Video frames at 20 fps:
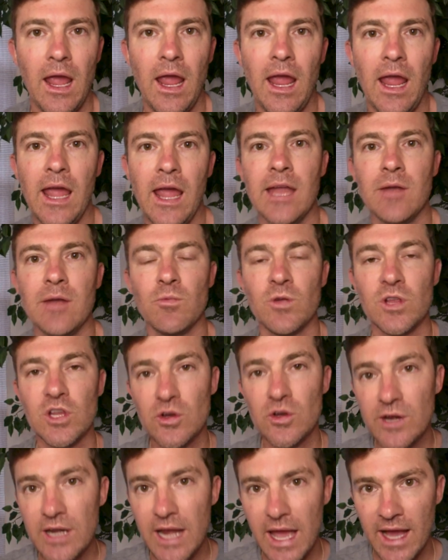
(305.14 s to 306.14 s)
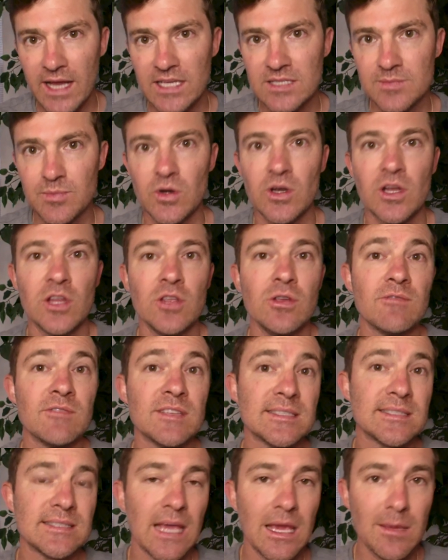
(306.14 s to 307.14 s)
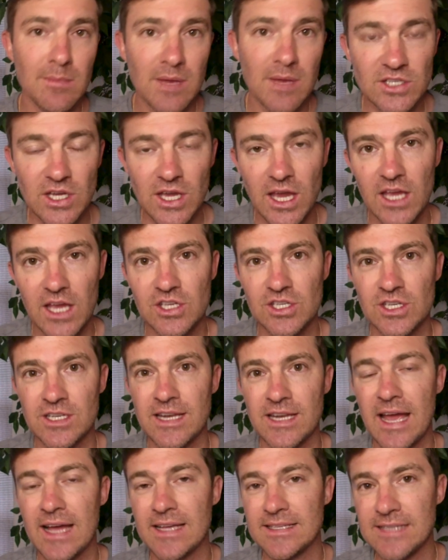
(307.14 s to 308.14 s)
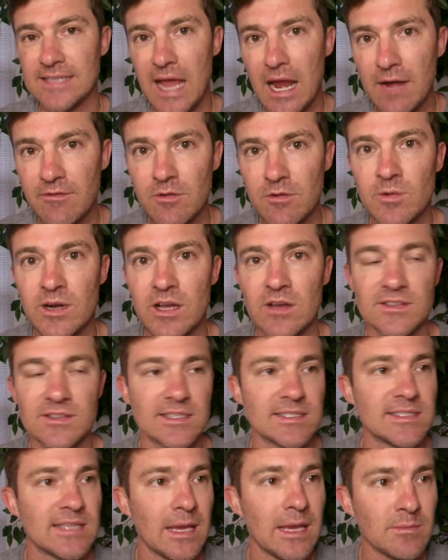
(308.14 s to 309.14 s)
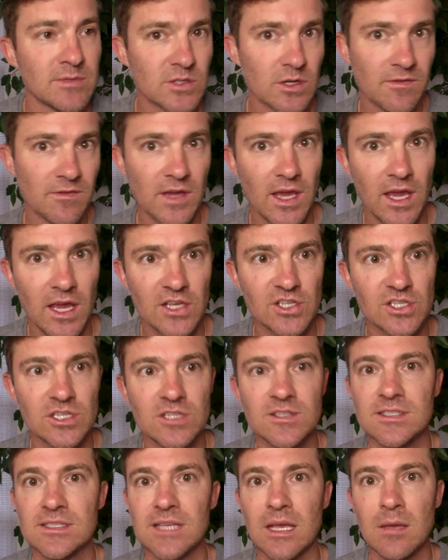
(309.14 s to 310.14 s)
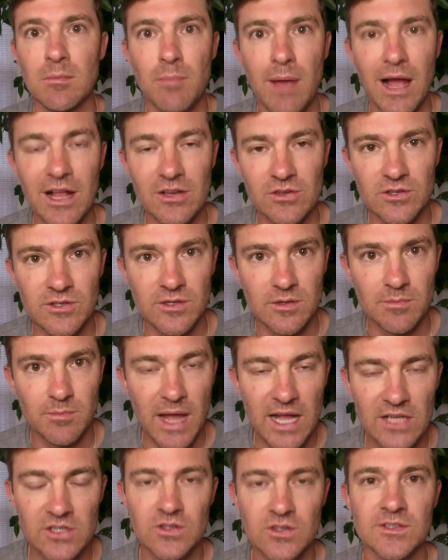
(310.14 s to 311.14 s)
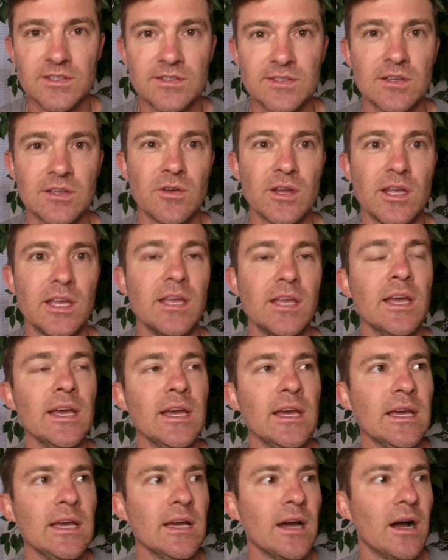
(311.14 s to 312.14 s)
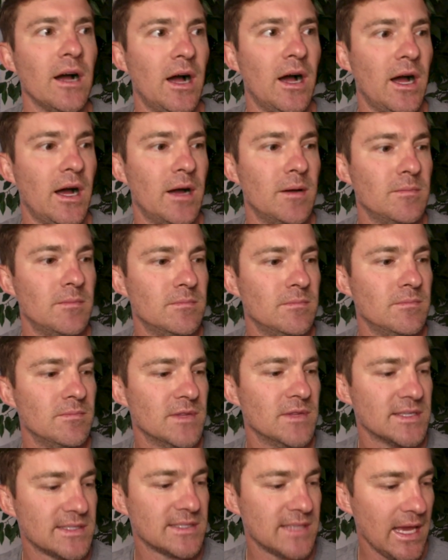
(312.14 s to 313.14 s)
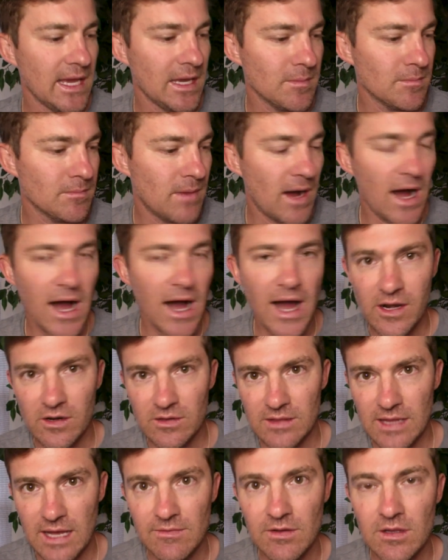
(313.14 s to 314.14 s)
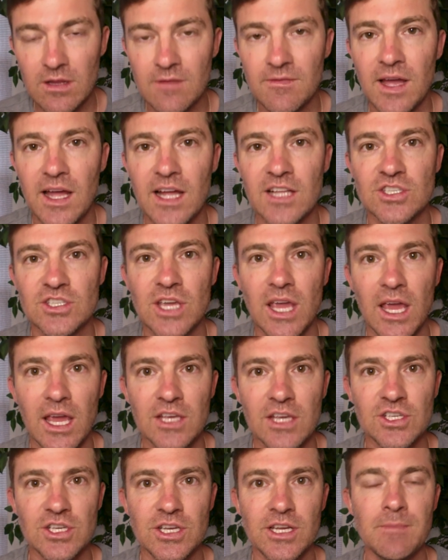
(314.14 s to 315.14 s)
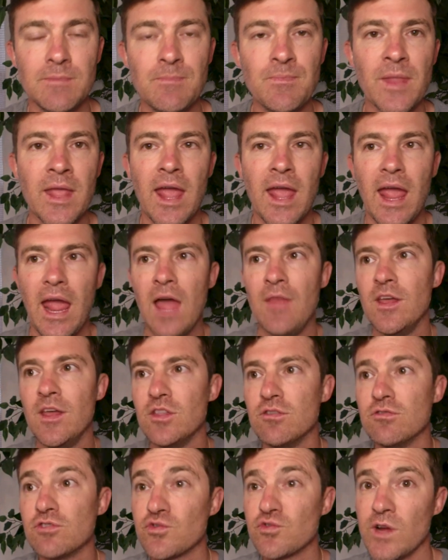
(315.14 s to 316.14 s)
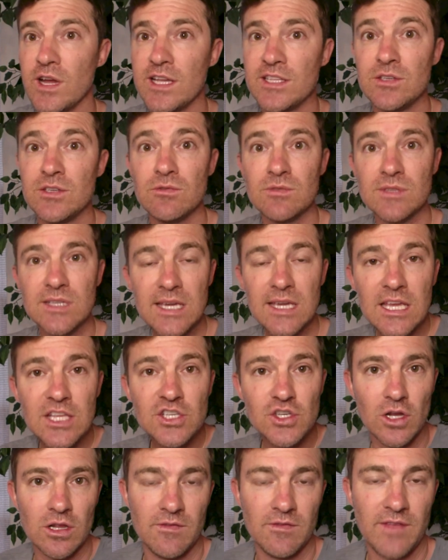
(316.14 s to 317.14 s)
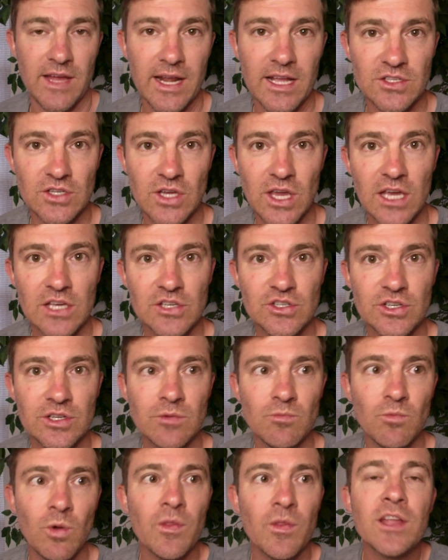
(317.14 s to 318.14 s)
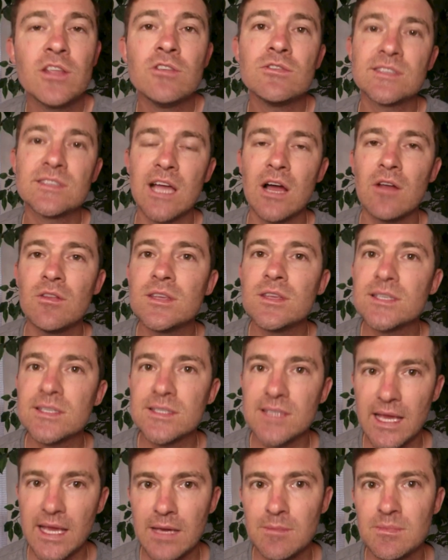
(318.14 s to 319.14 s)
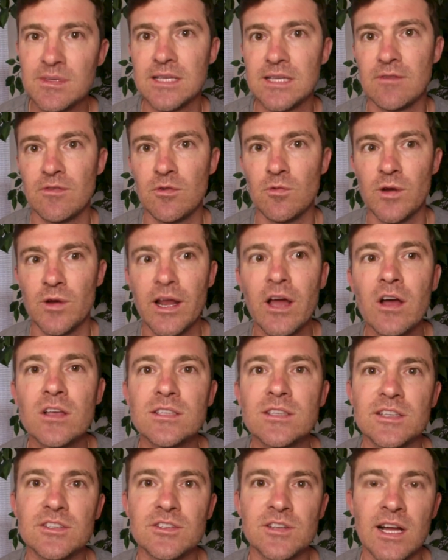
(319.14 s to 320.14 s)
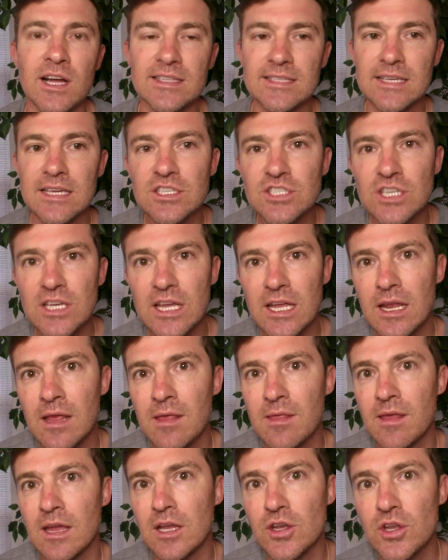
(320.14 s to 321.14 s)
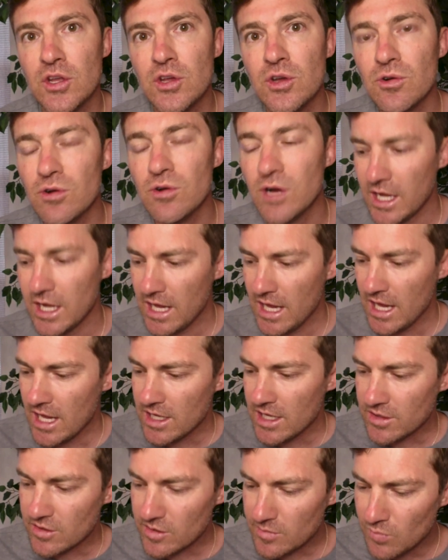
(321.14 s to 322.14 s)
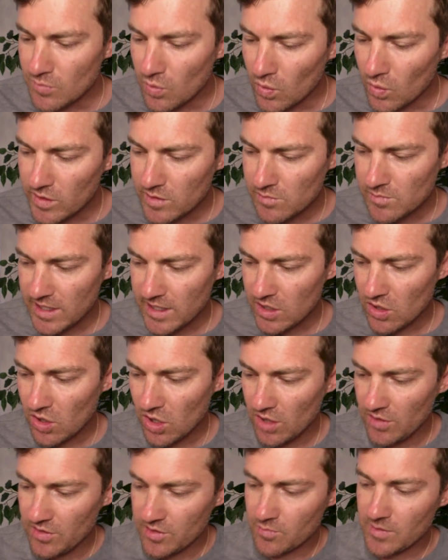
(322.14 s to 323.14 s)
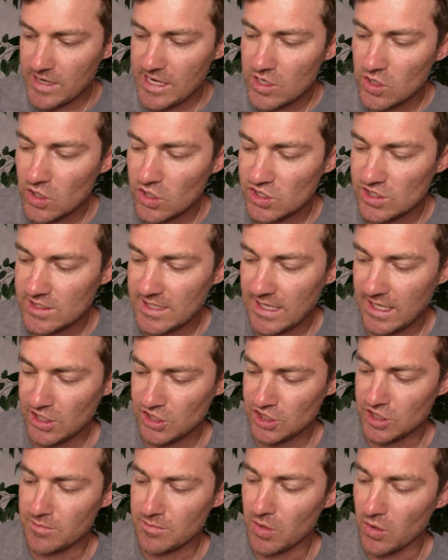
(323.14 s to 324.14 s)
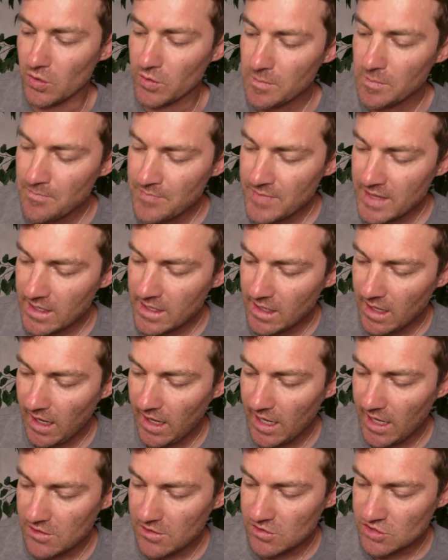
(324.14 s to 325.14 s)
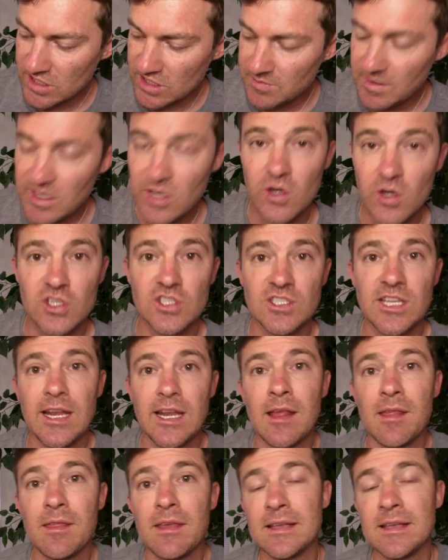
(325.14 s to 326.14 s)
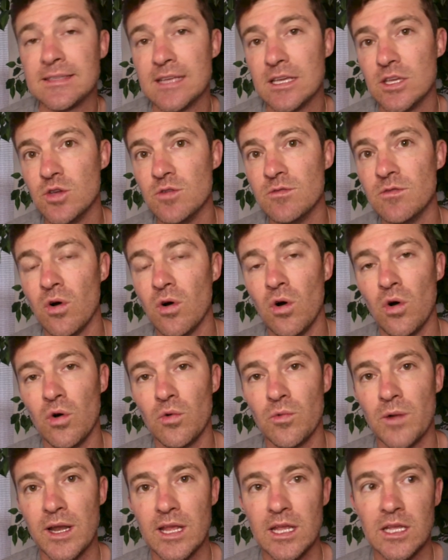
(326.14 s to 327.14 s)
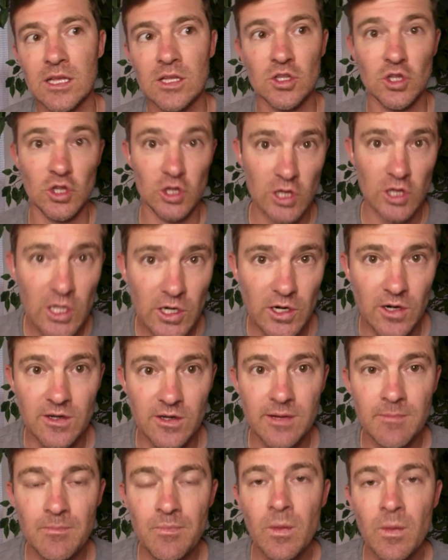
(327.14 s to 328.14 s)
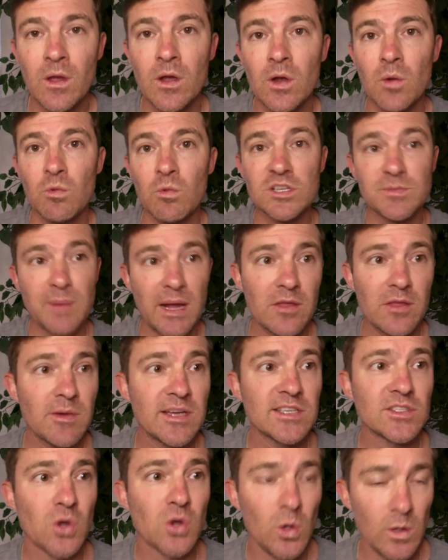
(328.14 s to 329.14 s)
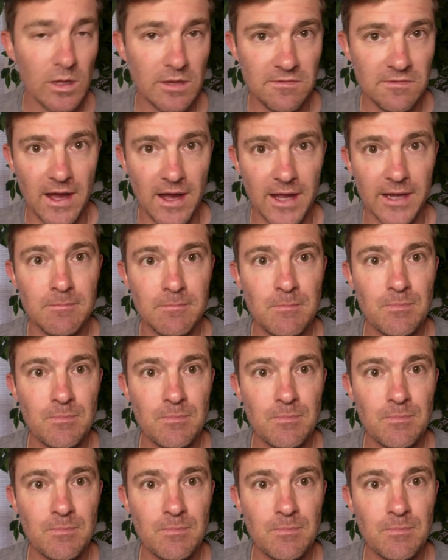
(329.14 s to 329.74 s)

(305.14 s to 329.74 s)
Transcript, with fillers: And when you're an expert and you have the same education as everyone else, the same certification, the same bachelor's degree, um, the same higher level of education, and then you try to teach all of that education, well, then you sound the same as everyone else because you're not teaching anything new. You're more in what I call the regurgitation mode and you're just regurgitating things that you've already learned, which, by the way, is totally fine.